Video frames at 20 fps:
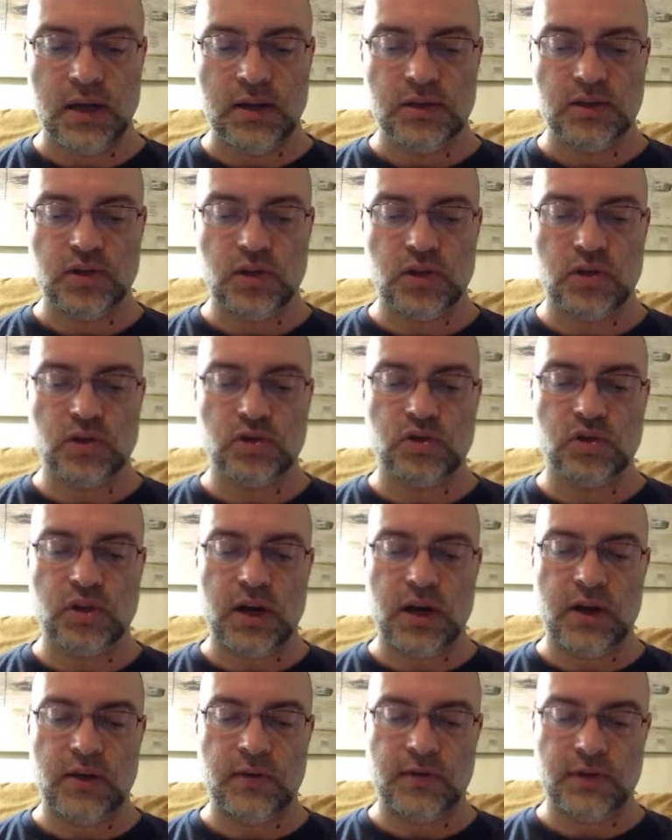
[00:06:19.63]
Circle
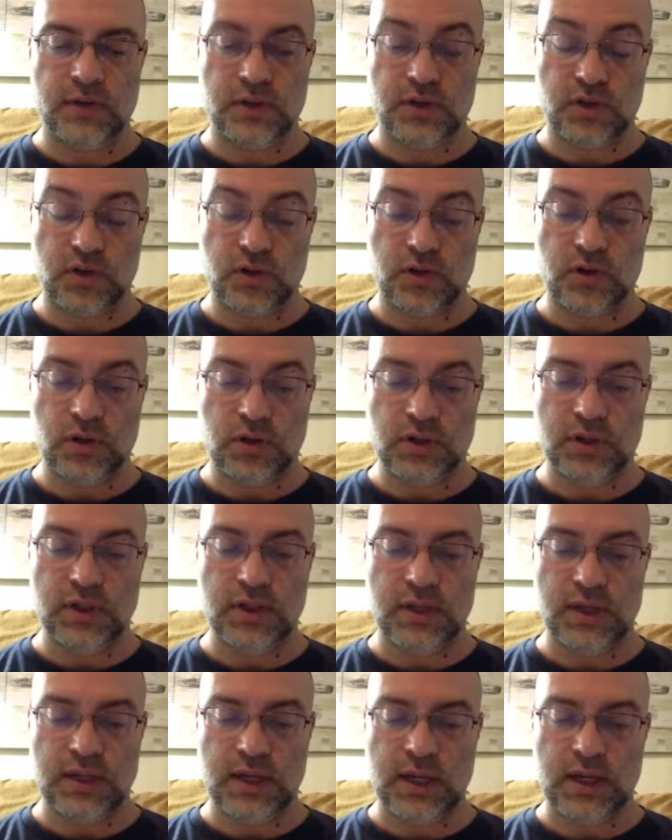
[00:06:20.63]
Drive circled
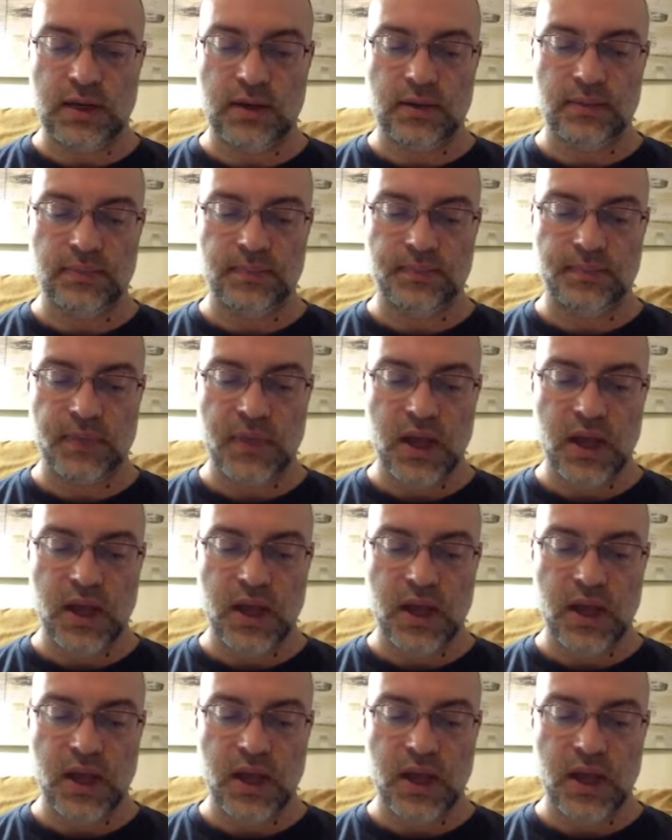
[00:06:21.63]
the town.